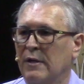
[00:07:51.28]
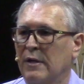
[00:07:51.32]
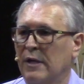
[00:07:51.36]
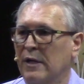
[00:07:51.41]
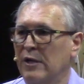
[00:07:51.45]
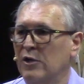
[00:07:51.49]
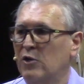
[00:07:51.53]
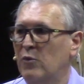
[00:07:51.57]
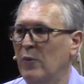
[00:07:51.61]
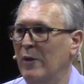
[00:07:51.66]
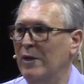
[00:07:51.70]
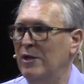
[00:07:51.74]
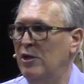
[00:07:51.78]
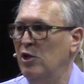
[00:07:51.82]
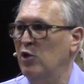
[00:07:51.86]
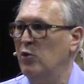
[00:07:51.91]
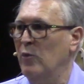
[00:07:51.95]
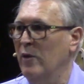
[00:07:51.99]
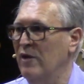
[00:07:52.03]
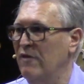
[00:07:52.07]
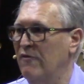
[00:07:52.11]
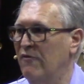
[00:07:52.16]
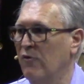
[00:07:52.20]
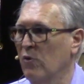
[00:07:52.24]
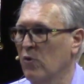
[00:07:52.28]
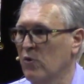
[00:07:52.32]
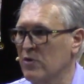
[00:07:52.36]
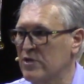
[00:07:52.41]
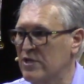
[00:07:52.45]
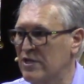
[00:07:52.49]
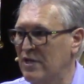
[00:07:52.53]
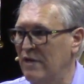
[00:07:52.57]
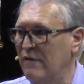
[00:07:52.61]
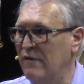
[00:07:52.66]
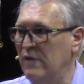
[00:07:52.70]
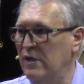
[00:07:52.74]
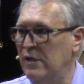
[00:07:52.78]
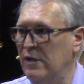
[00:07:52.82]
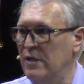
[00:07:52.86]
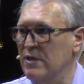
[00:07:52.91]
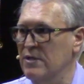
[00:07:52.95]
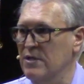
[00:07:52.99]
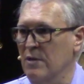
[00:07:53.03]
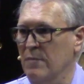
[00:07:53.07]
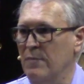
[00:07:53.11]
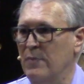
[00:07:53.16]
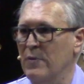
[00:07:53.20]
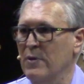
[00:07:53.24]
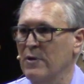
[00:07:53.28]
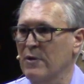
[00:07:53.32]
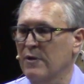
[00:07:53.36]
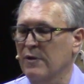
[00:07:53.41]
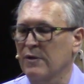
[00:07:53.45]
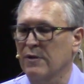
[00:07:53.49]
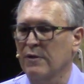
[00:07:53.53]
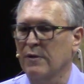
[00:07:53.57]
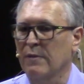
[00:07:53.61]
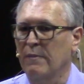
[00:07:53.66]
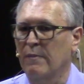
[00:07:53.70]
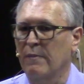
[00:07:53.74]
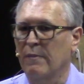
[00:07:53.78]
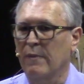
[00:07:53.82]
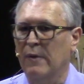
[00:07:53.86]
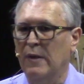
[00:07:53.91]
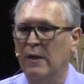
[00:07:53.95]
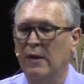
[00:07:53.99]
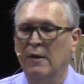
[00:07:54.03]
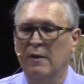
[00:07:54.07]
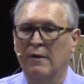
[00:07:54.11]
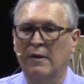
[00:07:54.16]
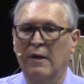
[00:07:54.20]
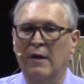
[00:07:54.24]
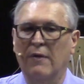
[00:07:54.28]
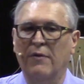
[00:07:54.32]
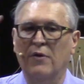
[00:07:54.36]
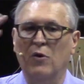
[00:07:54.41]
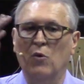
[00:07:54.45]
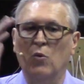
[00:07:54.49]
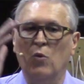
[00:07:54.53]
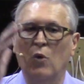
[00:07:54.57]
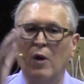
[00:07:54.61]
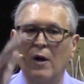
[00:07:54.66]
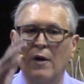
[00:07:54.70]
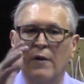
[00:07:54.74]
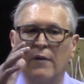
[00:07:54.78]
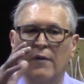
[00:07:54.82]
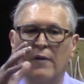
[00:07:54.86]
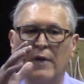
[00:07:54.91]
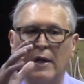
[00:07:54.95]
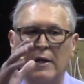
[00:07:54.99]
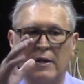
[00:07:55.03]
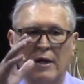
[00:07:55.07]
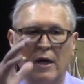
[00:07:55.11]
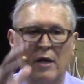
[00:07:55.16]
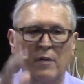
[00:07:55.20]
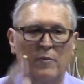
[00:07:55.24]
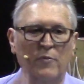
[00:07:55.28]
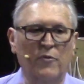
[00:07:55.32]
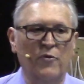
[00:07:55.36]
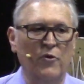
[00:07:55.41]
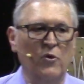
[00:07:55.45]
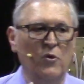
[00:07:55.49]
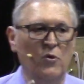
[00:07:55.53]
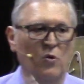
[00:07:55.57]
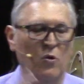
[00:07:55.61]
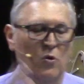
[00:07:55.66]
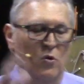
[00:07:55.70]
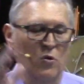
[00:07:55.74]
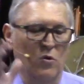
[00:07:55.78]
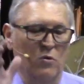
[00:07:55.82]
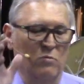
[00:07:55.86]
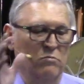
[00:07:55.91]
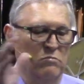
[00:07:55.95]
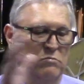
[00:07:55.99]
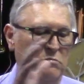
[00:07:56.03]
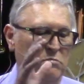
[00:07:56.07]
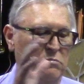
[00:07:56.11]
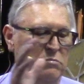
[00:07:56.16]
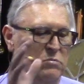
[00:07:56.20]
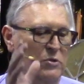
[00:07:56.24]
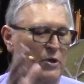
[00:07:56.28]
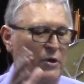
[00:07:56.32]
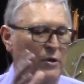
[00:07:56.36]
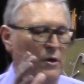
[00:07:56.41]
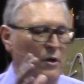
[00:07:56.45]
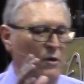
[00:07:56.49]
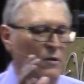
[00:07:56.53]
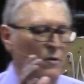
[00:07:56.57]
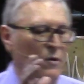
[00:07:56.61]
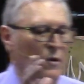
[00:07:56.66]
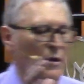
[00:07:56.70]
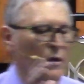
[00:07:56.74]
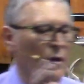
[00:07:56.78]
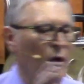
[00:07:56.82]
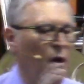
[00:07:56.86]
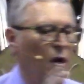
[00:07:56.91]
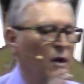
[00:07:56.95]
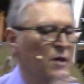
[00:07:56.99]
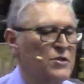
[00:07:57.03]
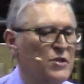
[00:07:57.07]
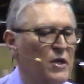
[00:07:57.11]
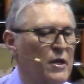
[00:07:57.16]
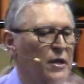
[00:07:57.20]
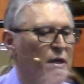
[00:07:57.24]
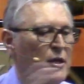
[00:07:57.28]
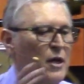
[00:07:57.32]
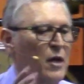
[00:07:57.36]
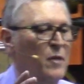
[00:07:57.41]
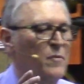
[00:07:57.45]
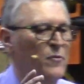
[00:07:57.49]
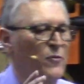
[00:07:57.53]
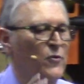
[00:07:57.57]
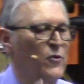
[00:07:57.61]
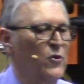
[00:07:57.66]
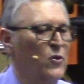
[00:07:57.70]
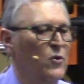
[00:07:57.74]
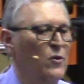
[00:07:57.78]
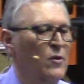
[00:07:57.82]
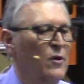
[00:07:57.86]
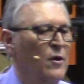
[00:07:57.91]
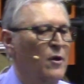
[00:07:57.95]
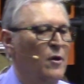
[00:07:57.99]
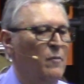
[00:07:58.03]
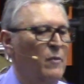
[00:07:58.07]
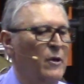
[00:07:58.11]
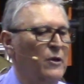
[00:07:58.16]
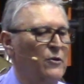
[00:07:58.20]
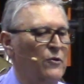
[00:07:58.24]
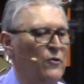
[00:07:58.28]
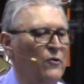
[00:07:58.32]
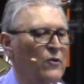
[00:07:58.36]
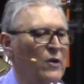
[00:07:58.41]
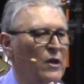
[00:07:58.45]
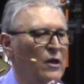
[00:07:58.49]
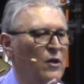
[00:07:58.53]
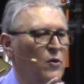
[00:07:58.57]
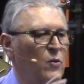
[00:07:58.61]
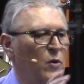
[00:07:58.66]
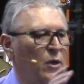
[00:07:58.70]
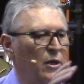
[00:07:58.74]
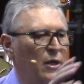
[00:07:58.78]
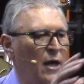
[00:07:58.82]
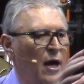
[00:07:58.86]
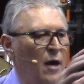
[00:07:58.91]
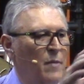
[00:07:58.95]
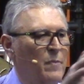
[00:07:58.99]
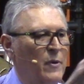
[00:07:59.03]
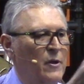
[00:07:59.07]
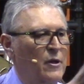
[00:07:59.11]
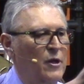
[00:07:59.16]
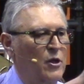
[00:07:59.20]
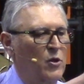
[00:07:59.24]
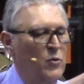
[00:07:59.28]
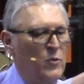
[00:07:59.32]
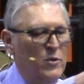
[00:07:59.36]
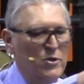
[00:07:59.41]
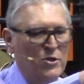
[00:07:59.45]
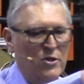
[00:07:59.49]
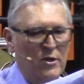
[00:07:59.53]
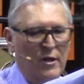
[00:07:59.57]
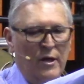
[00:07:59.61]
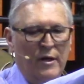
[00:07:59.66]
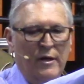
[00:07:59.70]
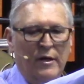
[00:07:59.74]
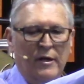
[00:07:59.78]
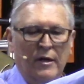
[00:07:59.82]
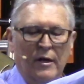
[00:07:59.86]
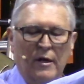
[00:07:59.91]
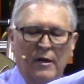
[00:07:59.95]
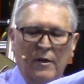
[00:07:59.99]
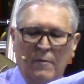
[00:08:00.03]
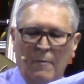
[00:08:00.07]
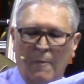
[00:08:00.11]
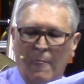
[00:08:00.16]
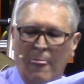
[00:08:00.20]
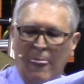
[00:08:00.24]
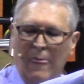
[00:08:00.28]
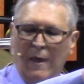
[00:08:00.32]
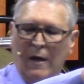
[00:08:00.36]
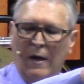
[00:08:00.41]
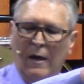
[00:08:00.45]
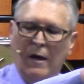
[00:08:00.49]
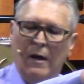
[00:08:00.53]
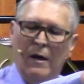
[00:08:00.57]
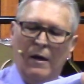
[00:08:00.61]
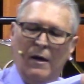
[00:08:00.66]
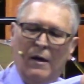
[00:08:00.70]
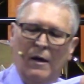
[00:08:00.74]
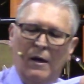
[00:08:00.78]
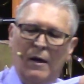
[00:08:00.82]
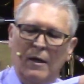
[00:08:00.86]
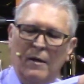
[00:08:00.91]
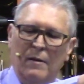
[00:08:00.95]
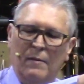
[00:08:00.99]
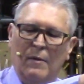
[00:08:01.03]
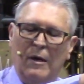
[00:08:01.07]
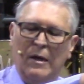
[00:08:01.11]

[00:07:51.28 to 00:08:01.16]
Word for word: here in 2024, seven years apart. Now, the one that came through, or, you know, I say came through, but really what happened, it was like a, a,